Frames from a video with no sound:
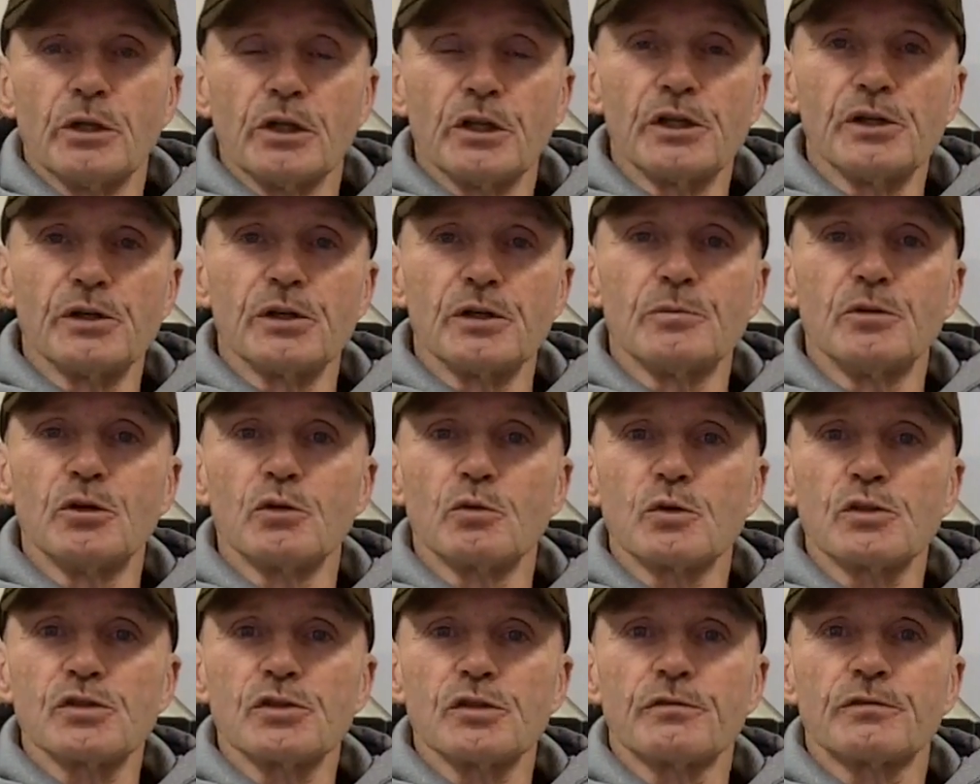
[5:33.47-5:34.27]
Billy
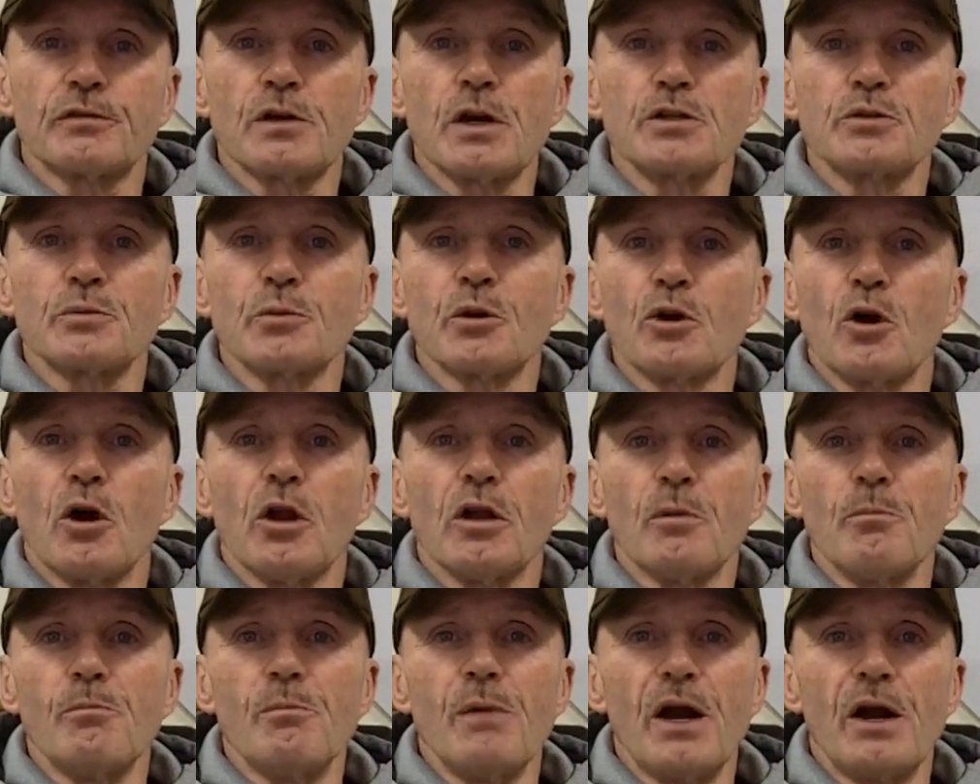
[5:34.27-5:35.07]
Urban was a freshman
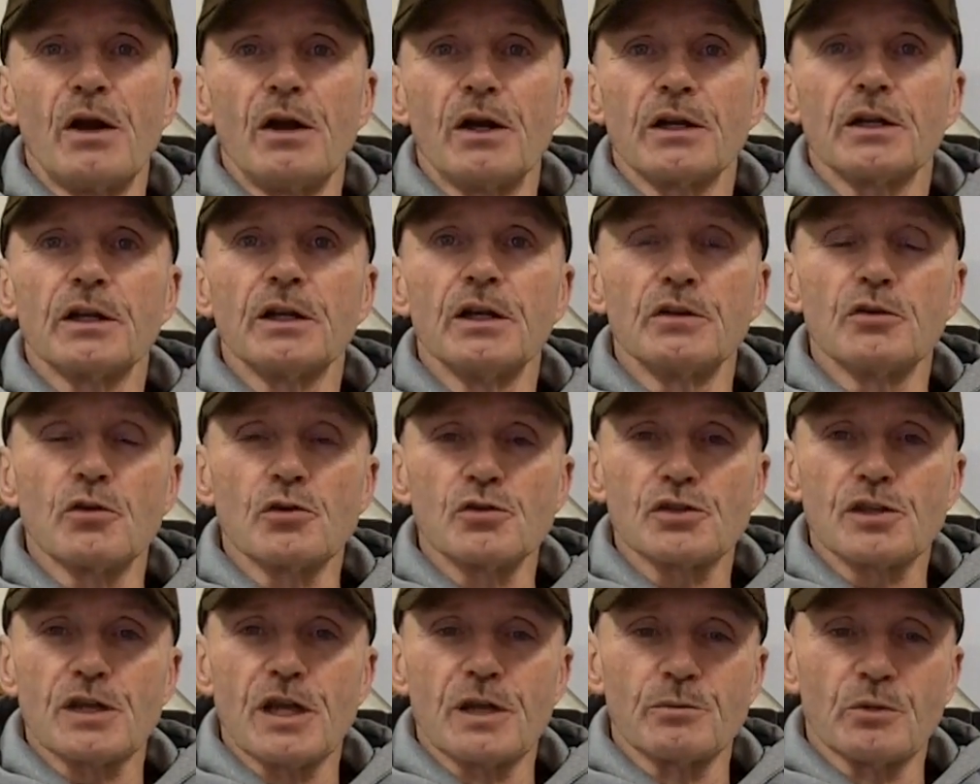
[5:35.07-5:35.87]
All-American,
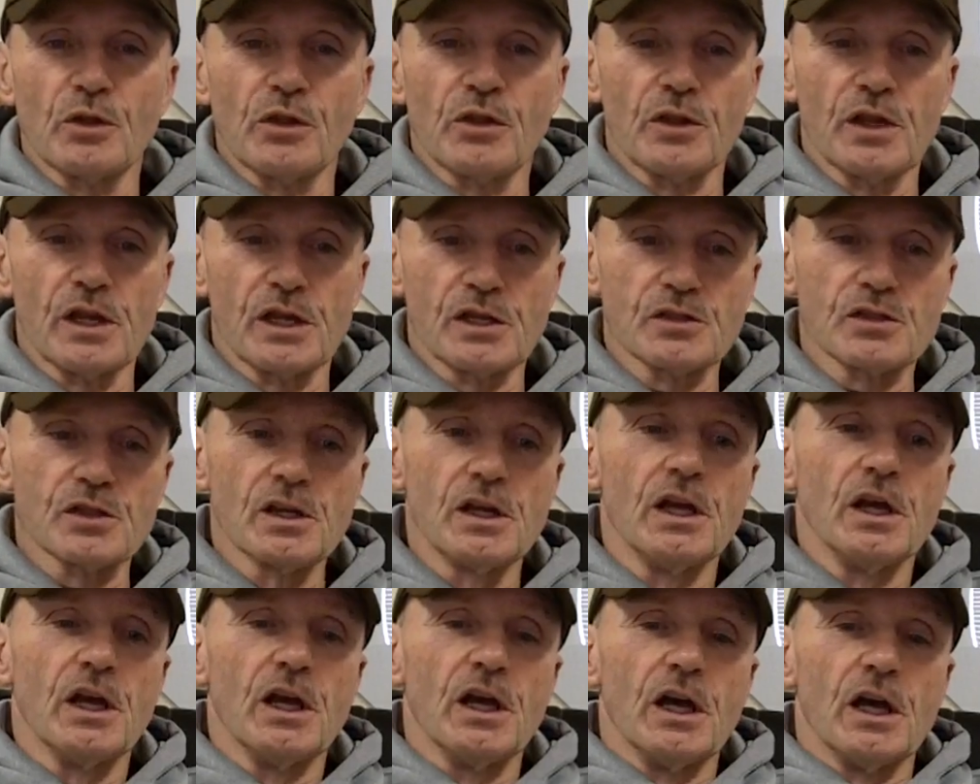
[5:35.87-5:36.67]
those type of things.